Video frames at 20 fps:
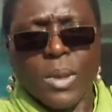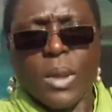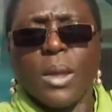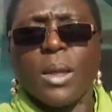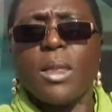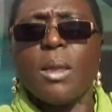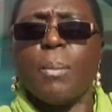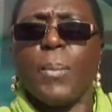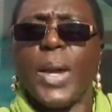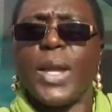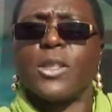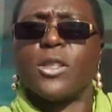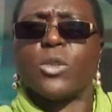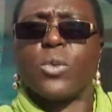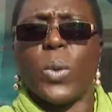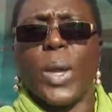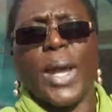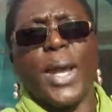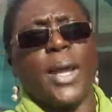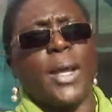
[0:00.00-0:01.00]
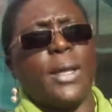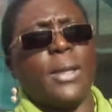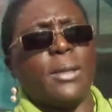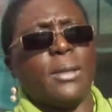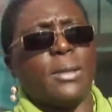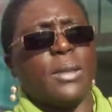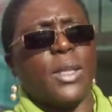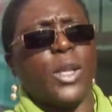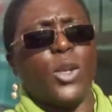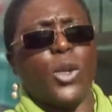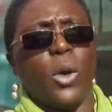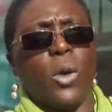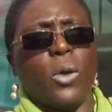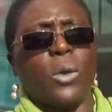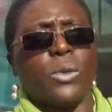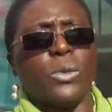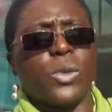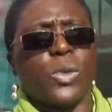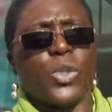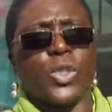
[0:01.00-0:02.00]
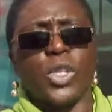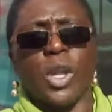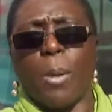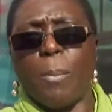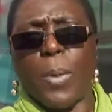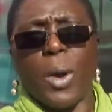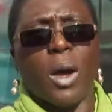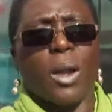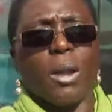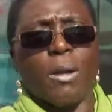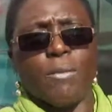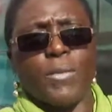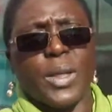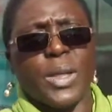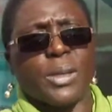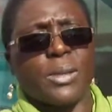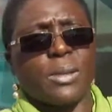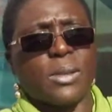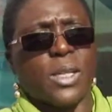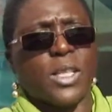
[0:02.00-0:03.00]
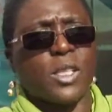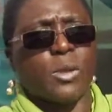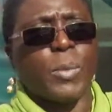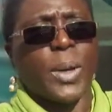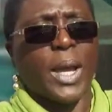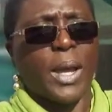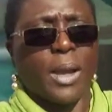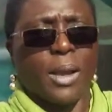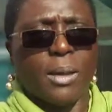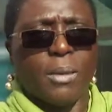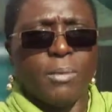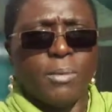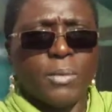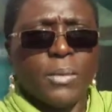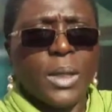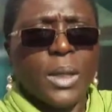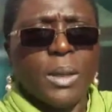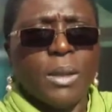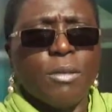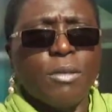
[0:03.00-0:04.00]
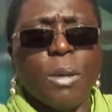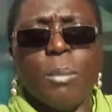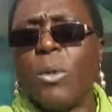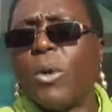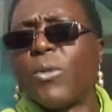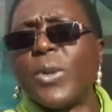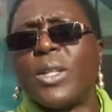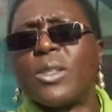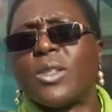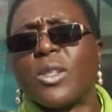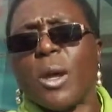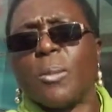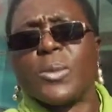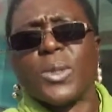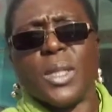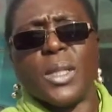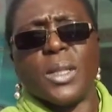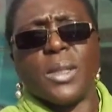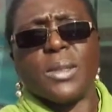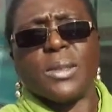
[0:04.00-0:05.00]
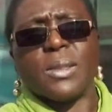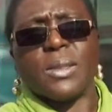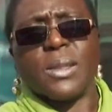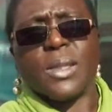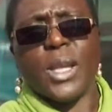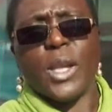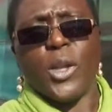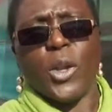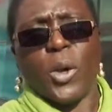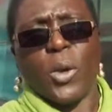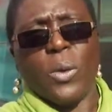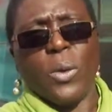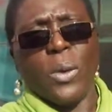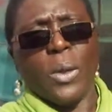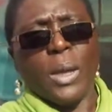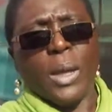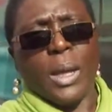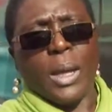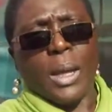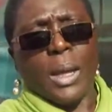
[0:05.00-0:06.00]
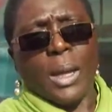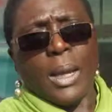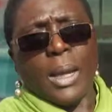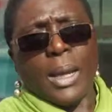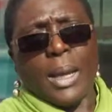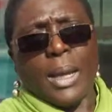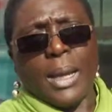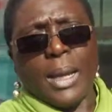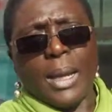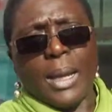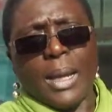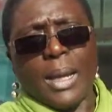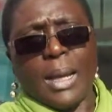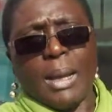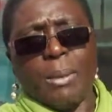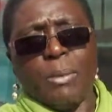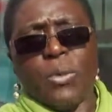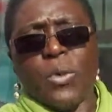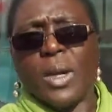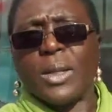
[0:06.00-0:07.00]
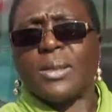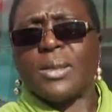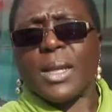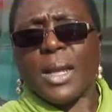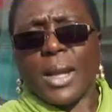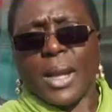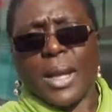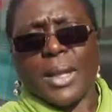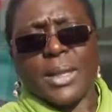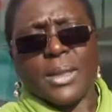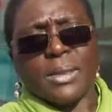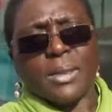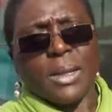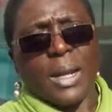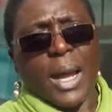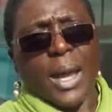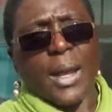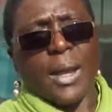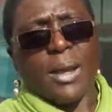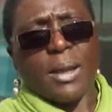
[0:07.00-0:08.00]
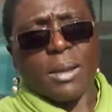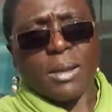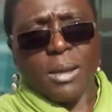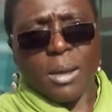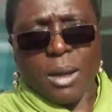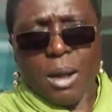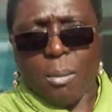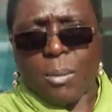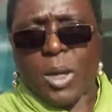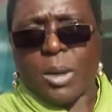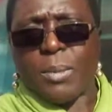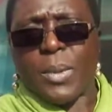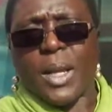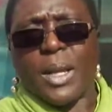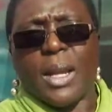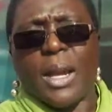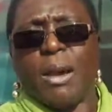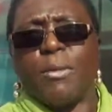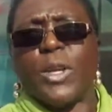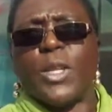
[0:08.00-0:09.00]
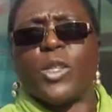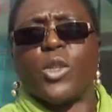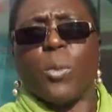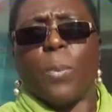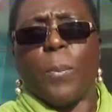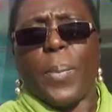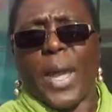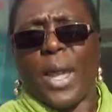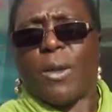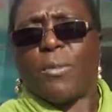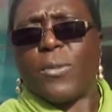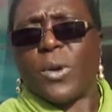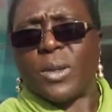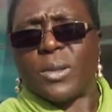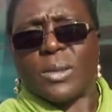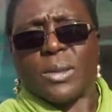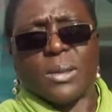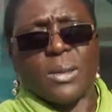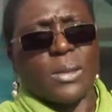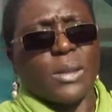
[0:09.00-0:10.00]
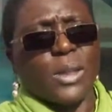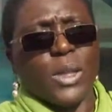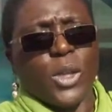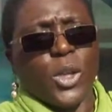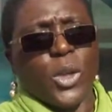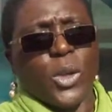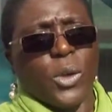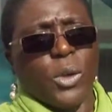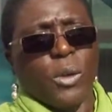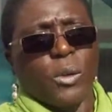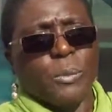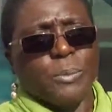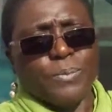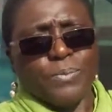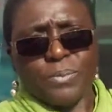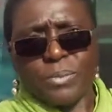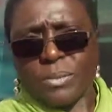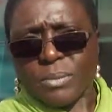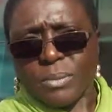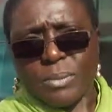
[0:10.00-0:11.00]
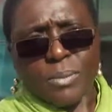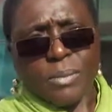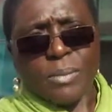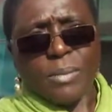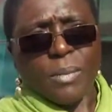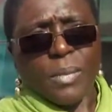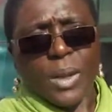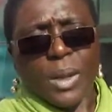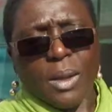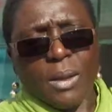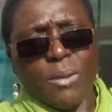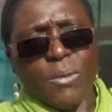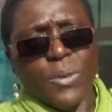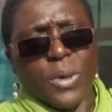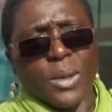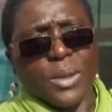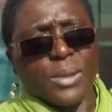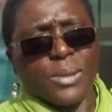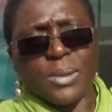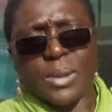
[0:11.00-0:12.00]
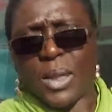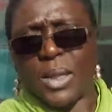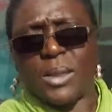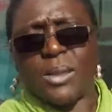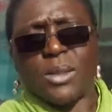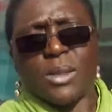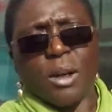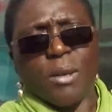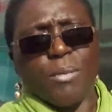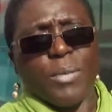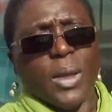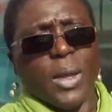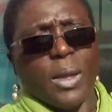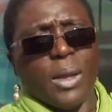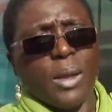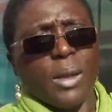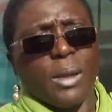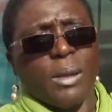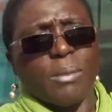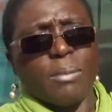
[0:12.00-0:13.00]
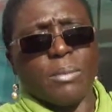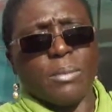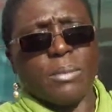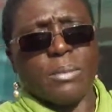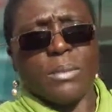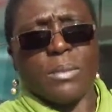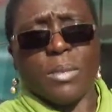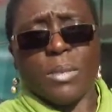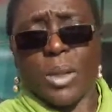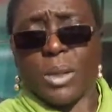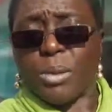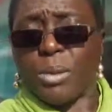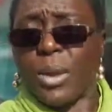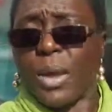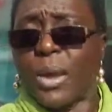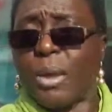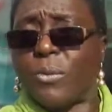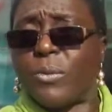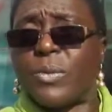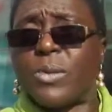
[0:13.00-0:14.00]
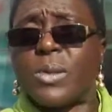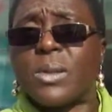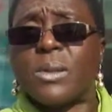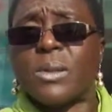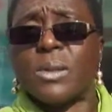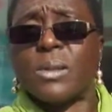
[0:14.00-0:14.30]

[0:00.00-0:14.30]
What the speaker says: the best way, you know, to stop all of this is by removing subsidies. You know, once again, it's like the common man having to pay for the, you know, for the sins of the thieves.